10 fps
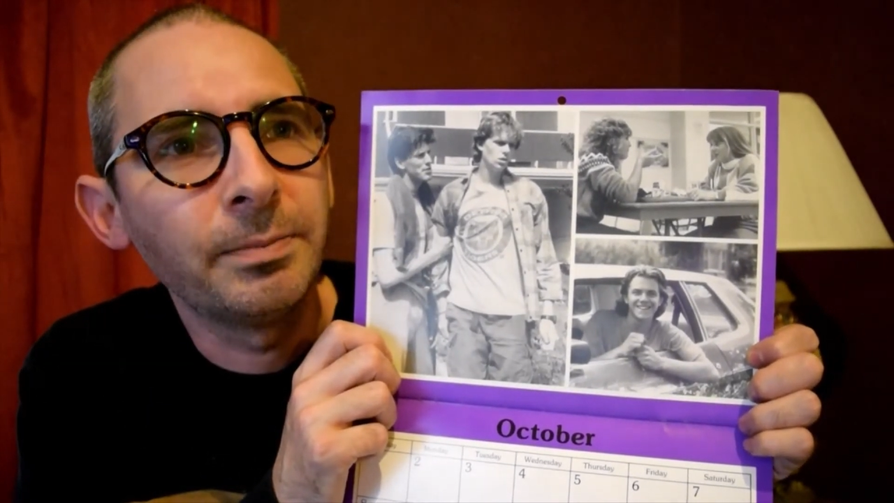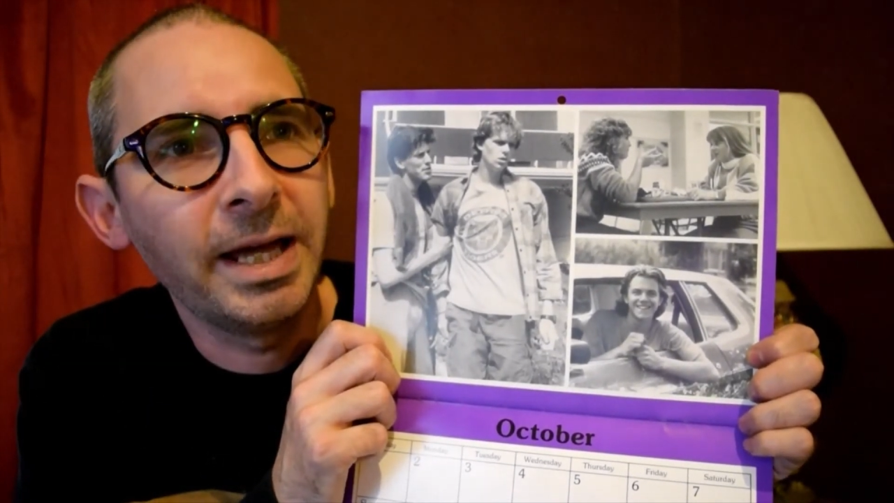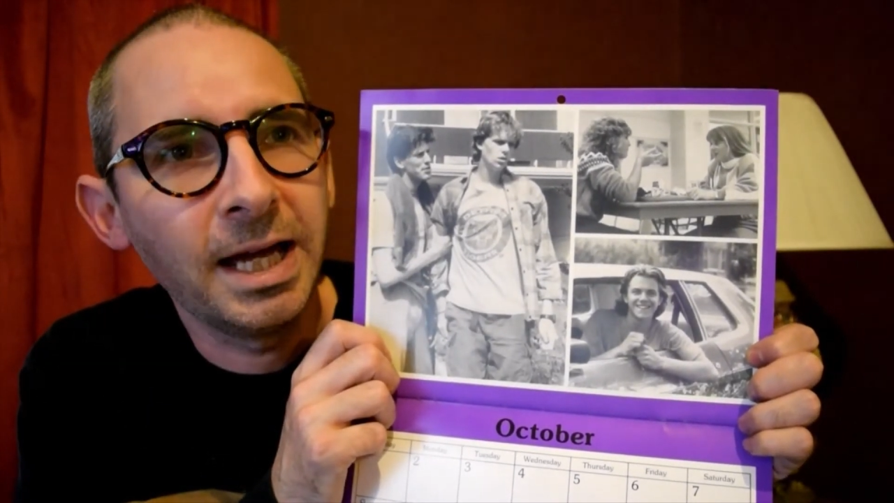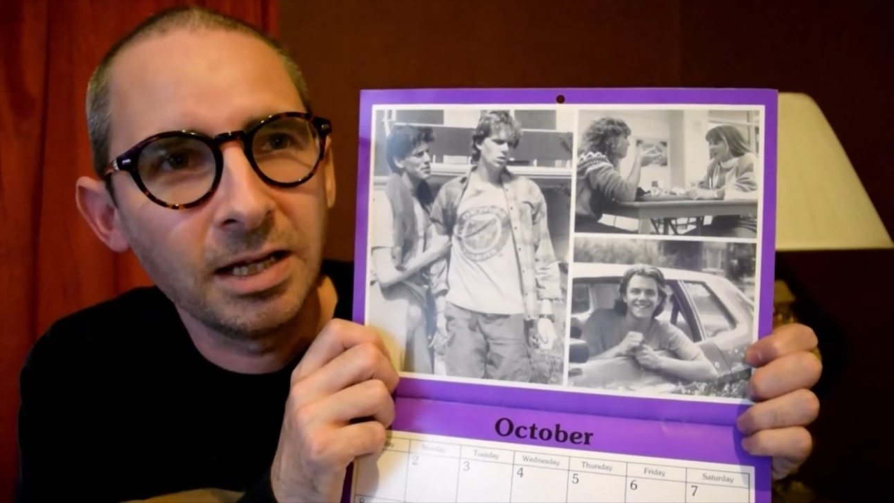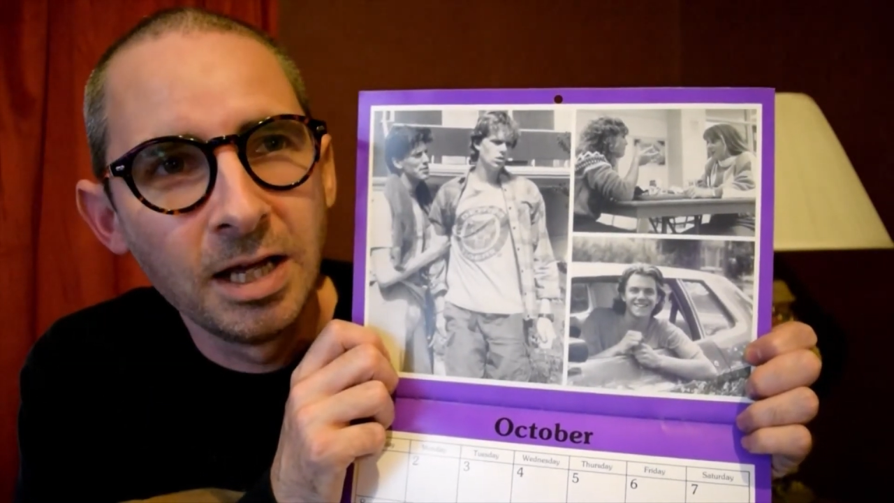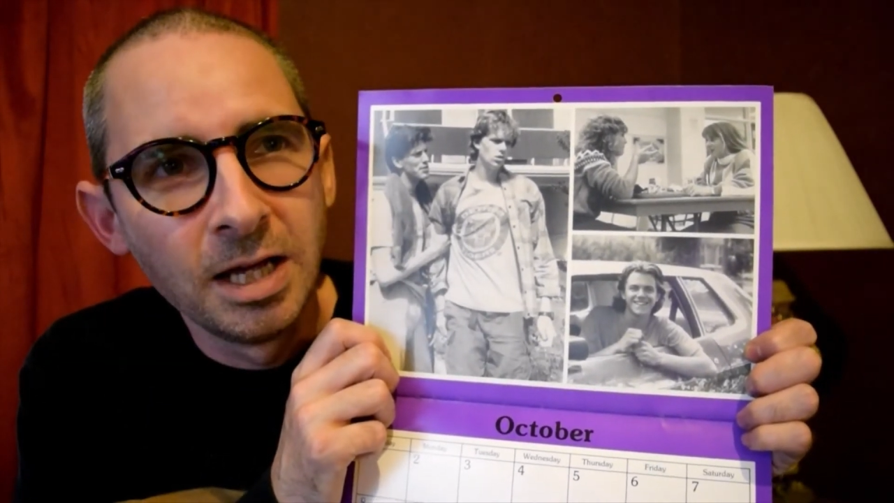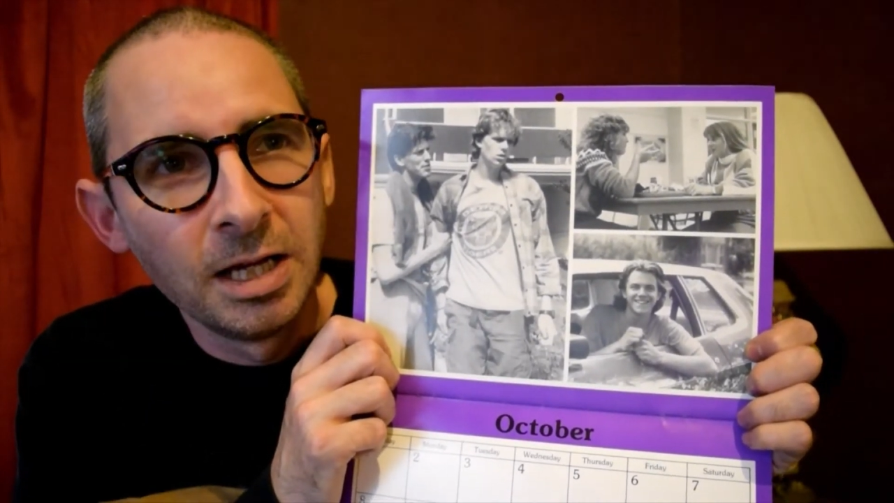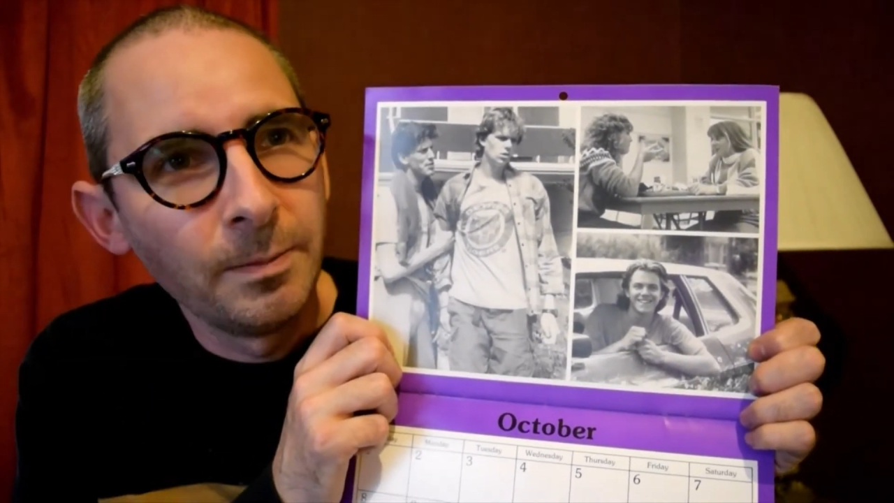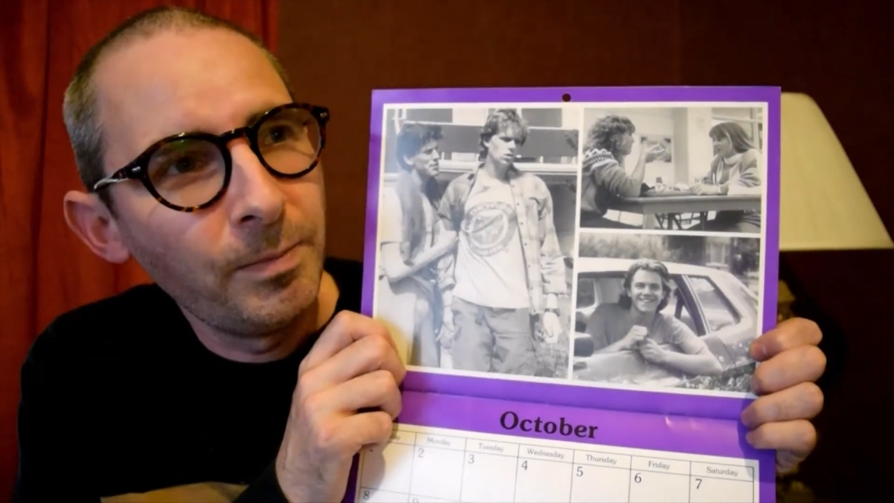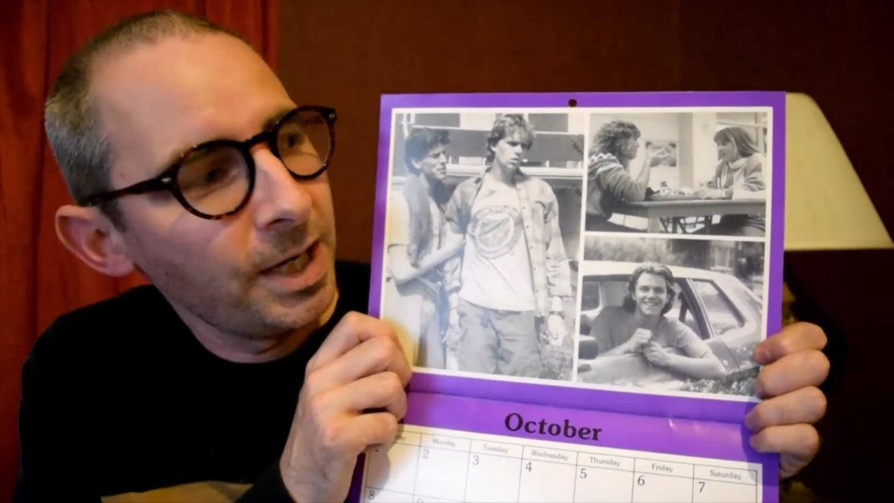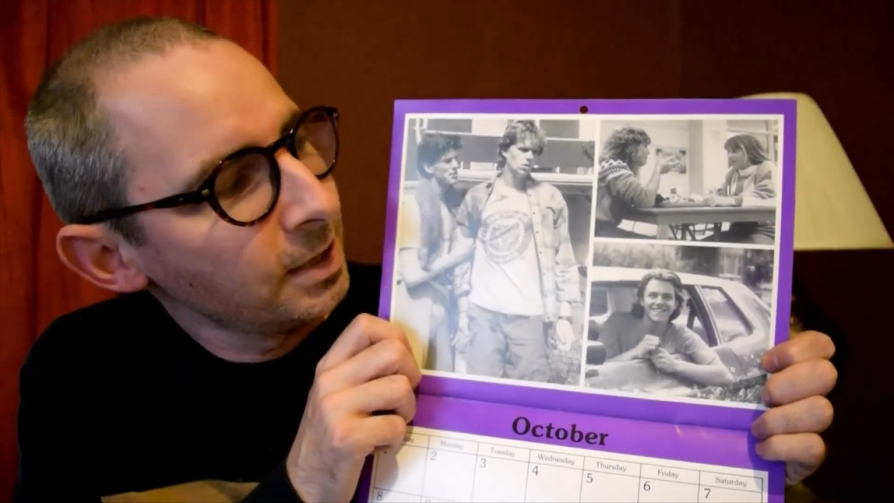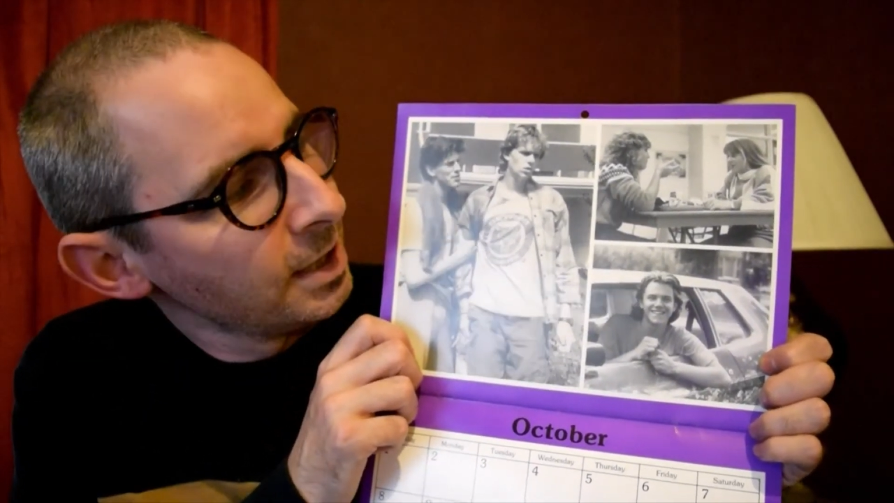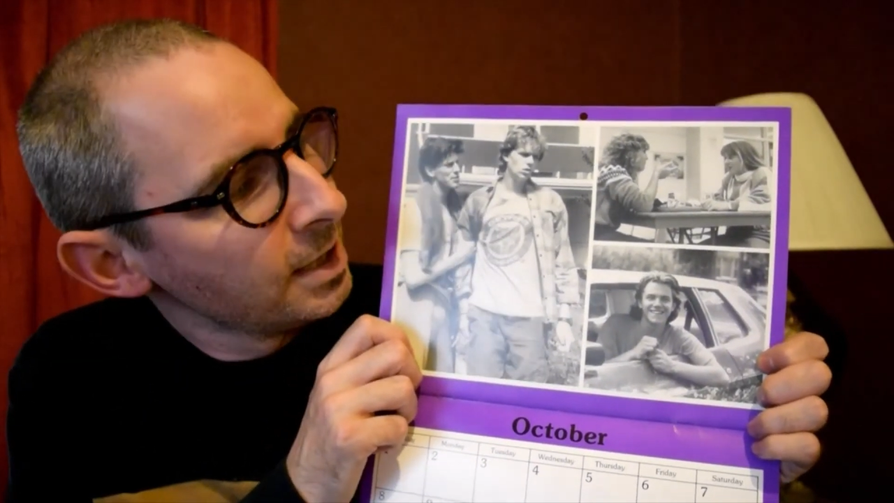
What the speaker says: back. But